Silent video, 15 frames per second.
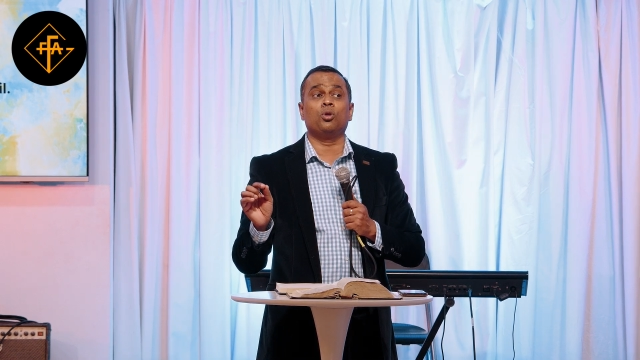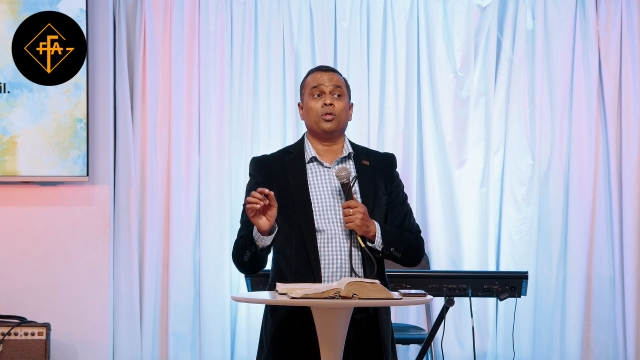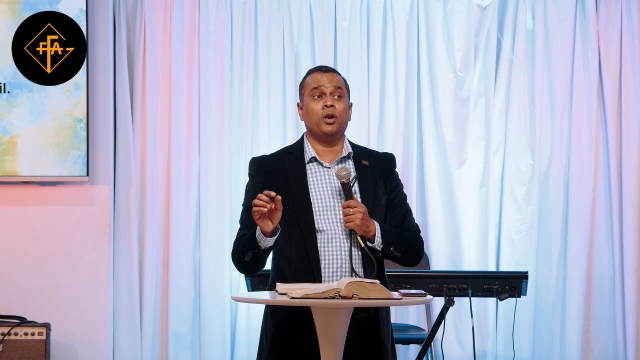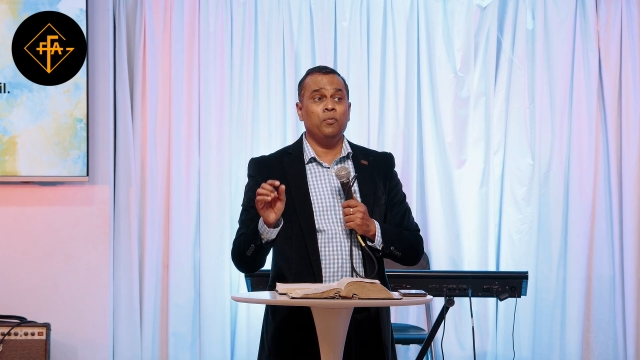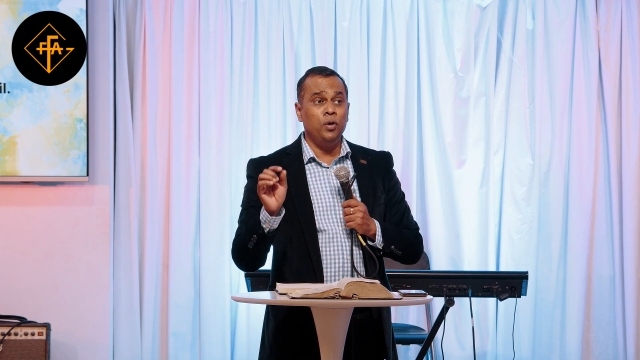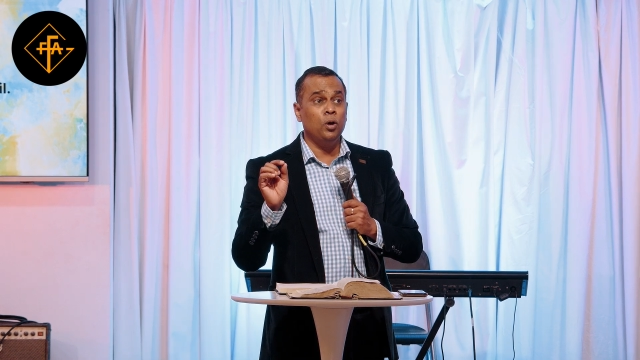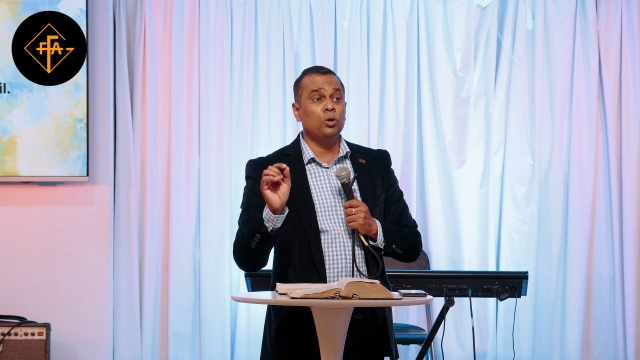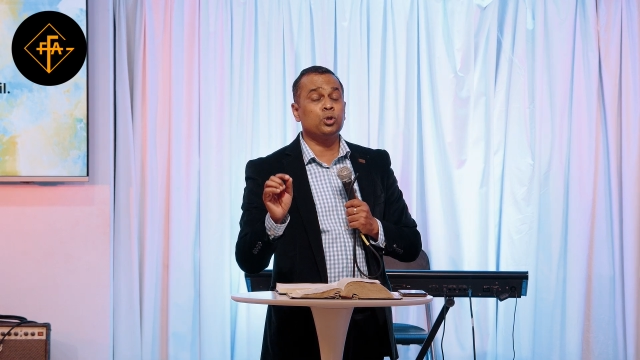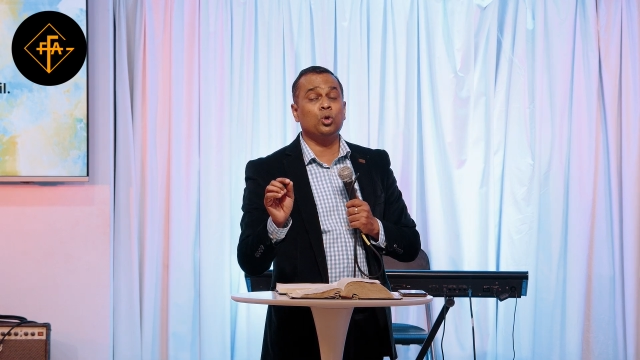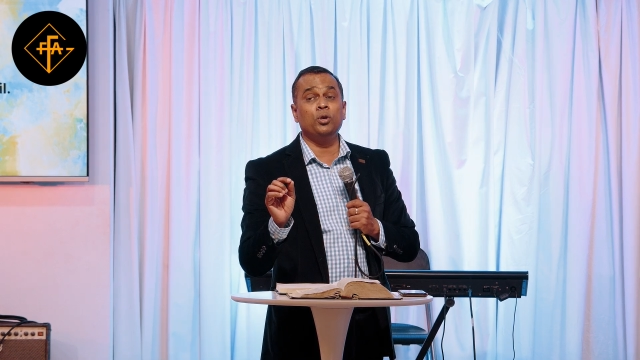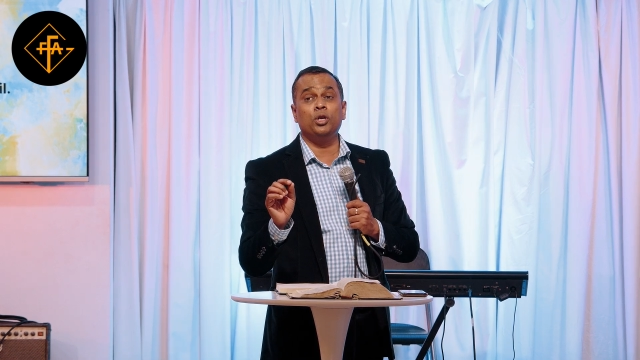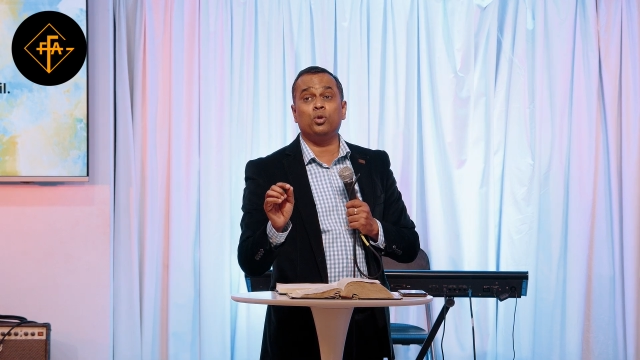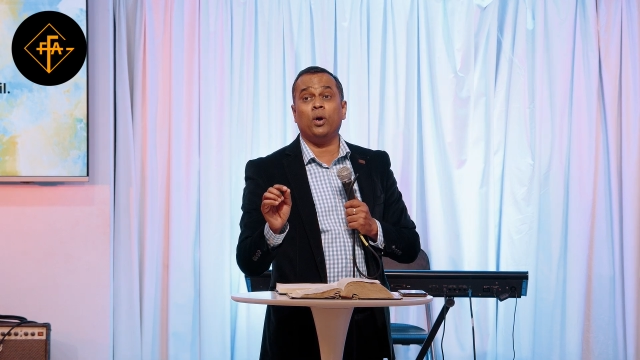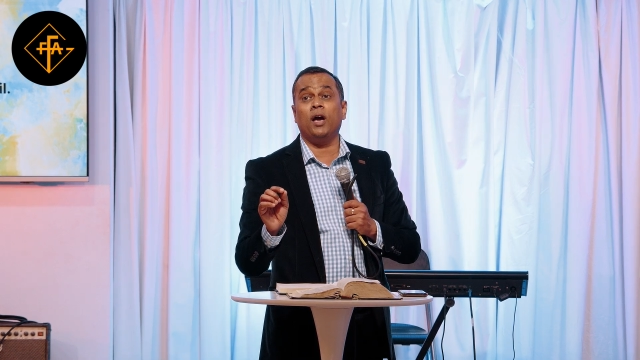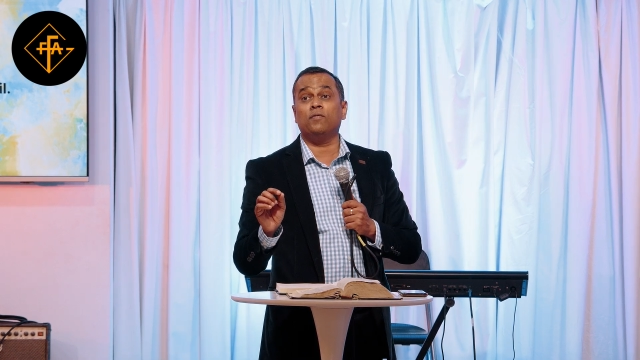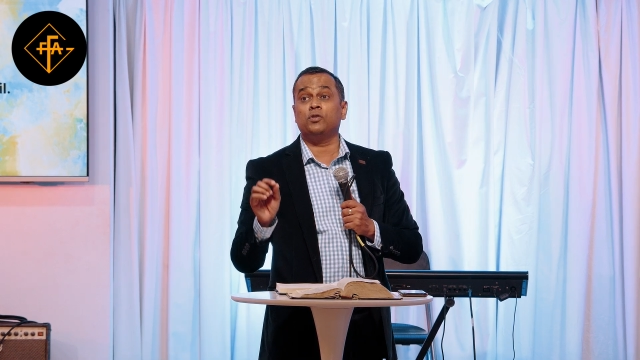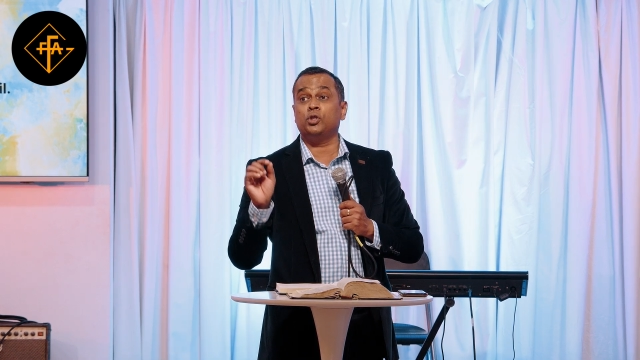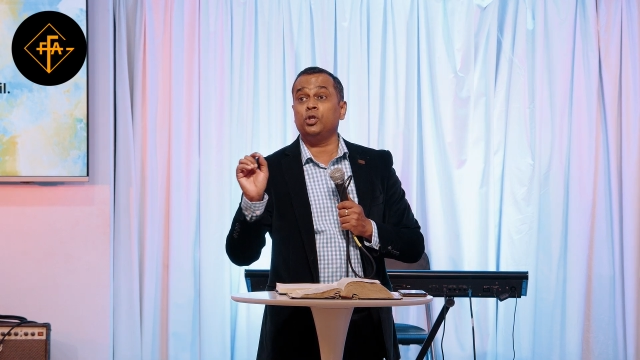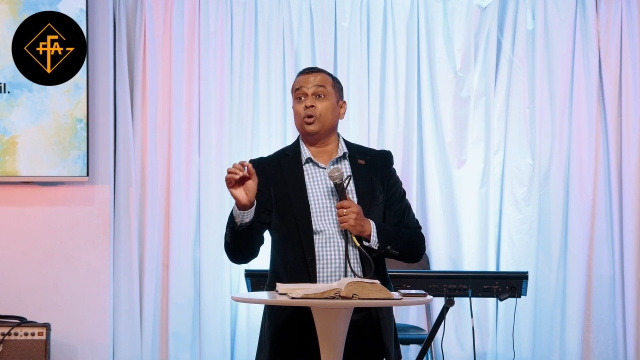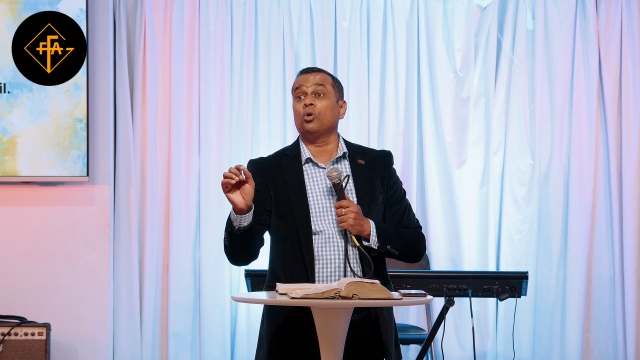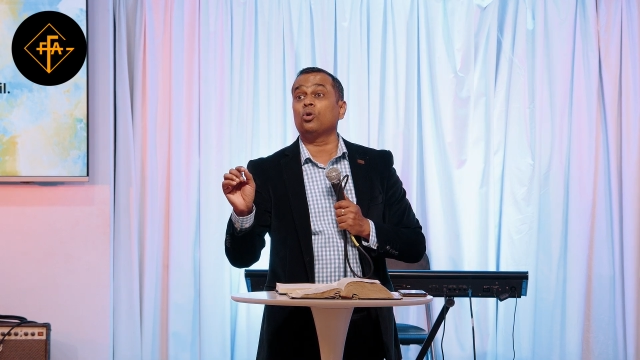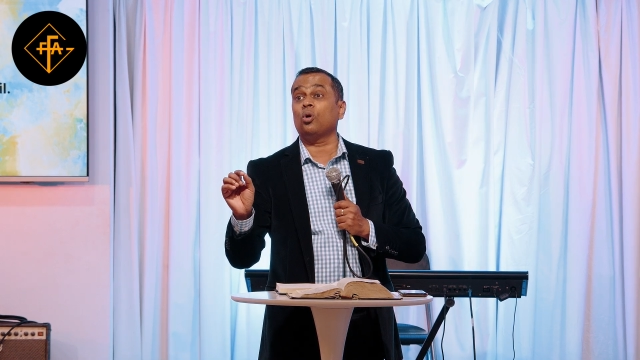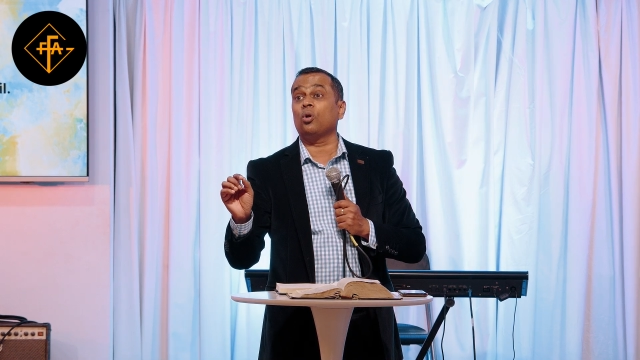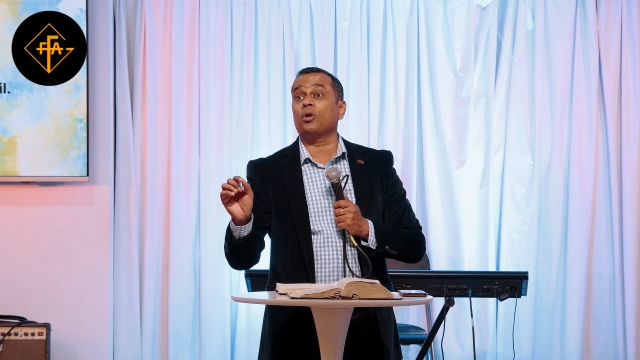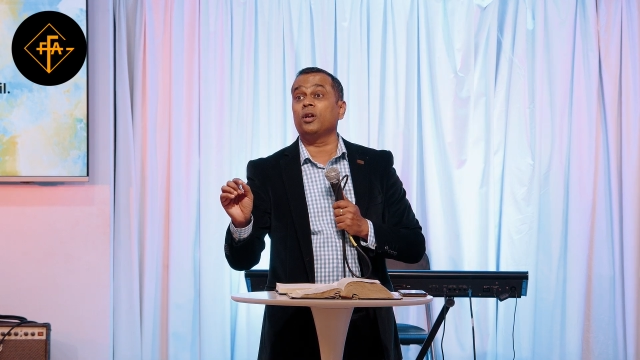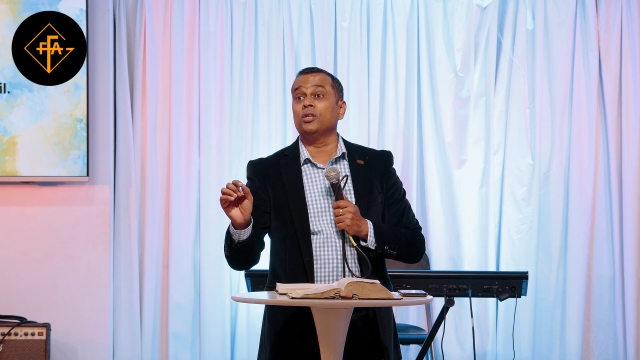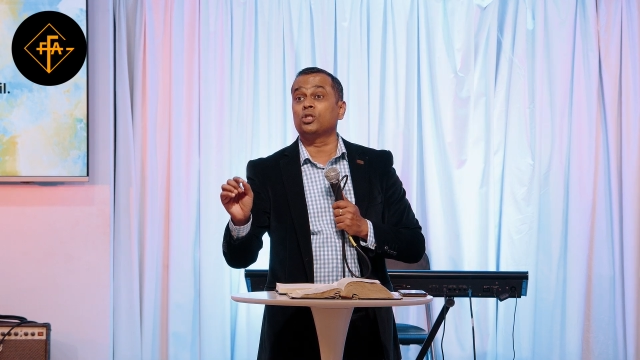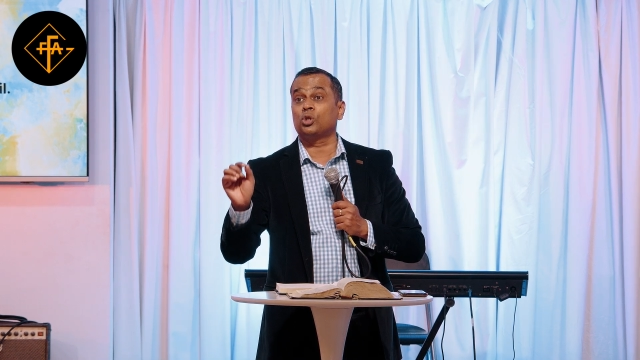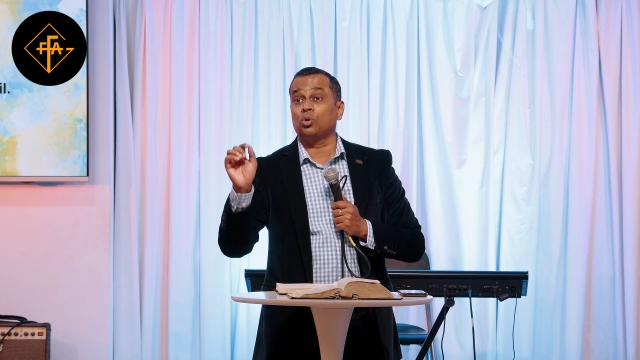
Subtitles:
then we also need to have zero tolerance